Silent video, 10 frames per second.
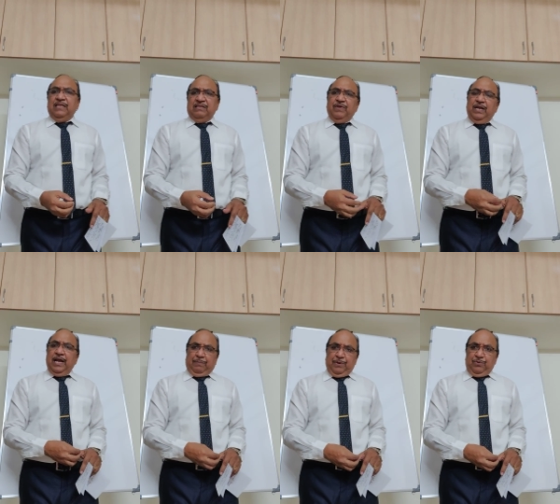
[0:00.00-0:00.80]
this will
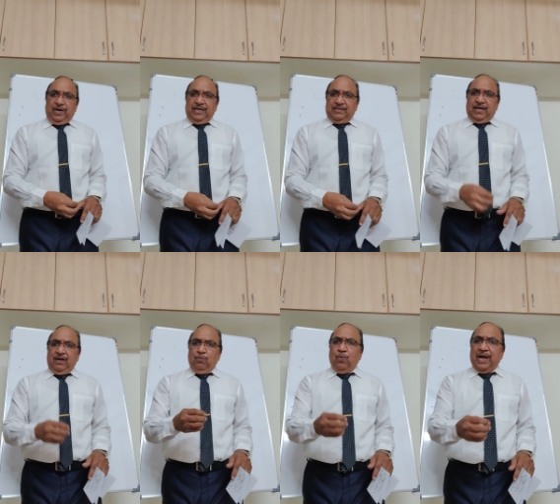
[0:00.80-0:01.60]
help you to
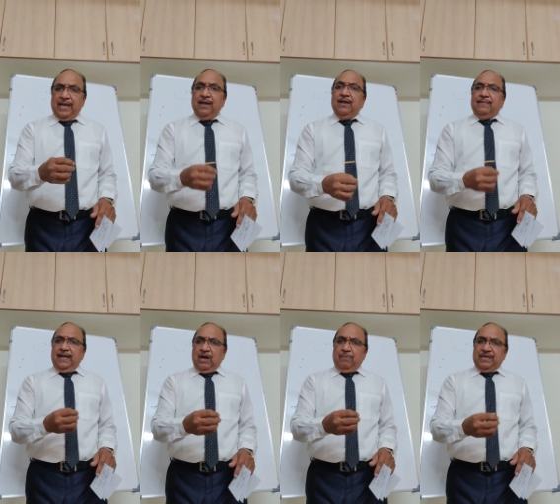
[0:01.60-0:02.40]
understand why
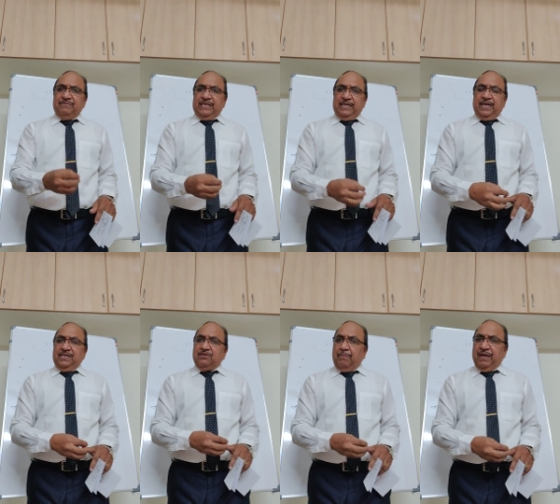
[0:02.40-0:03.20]
the Government of India
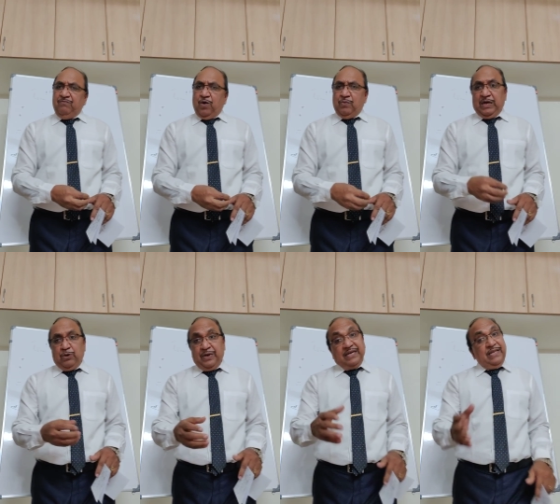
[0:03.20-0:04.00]
is coming forward
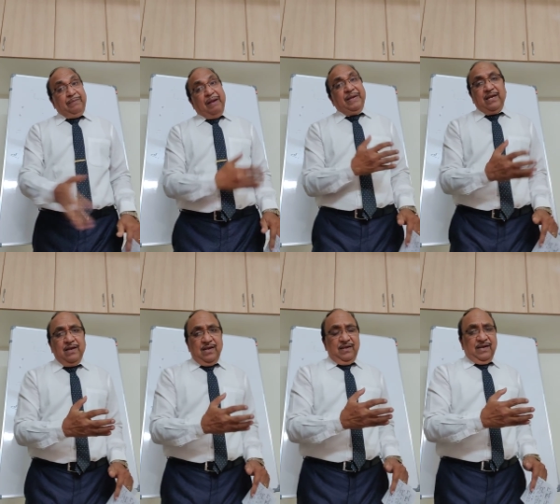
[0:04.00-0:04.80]
to it. There may
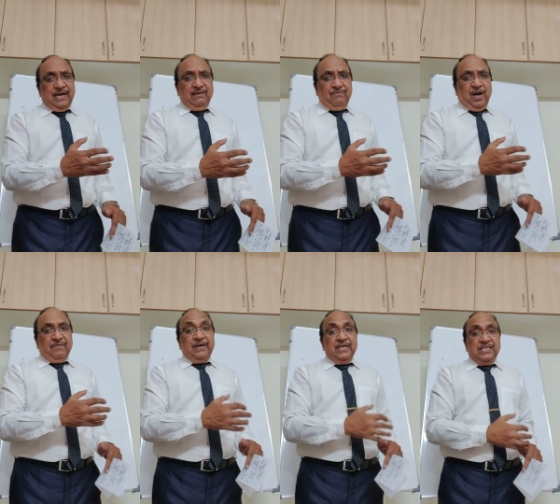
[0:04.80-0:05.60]
be a kind of lot
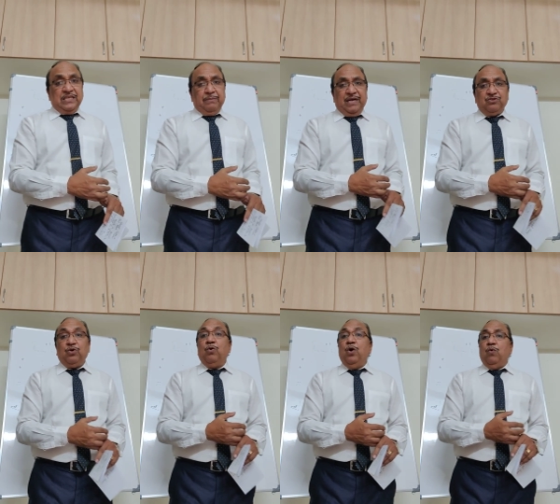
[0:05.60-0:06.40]
of criticism as
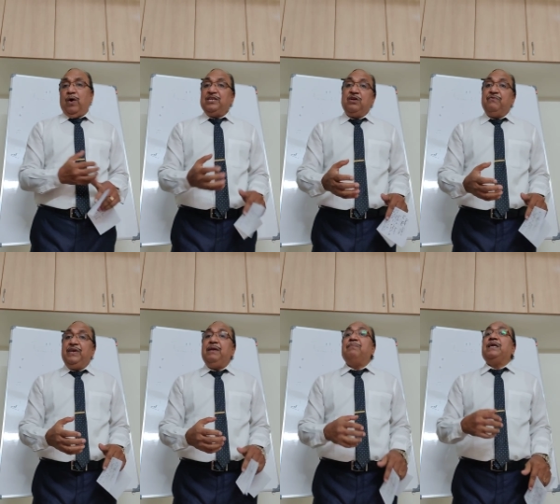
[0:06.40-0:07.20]
to why should we